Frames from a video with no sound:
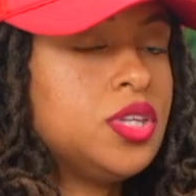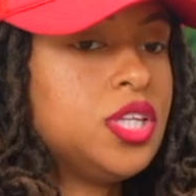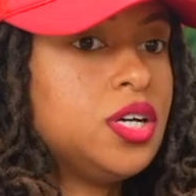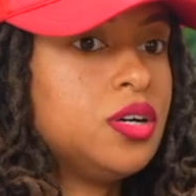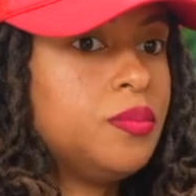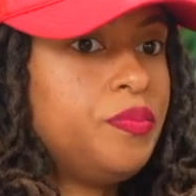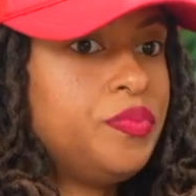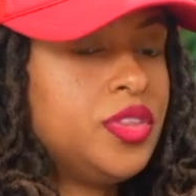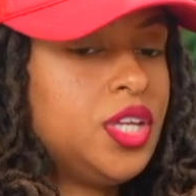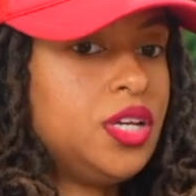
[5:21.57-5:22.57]

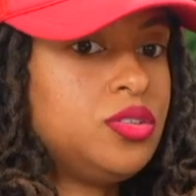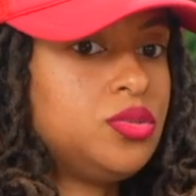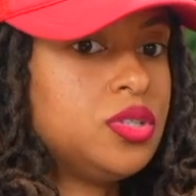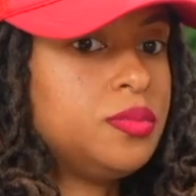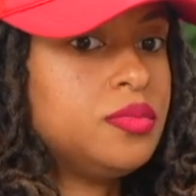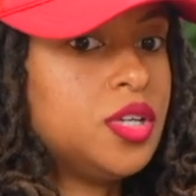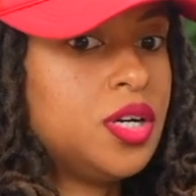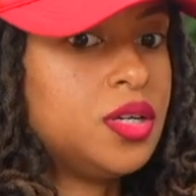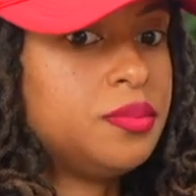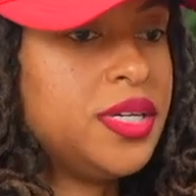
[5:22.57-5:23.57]
They do the
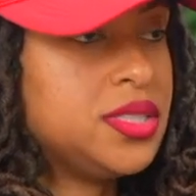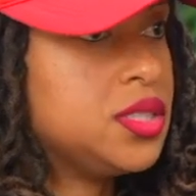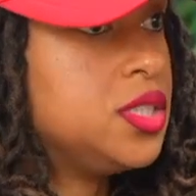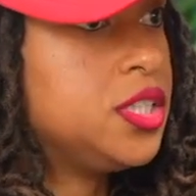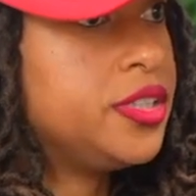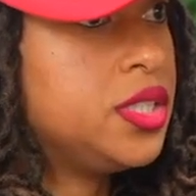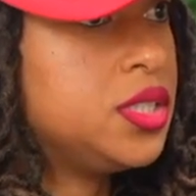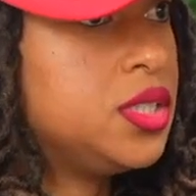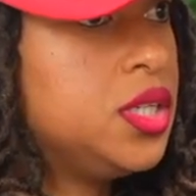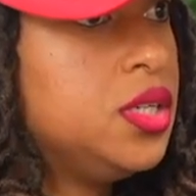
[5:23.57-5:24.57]
pescatarian,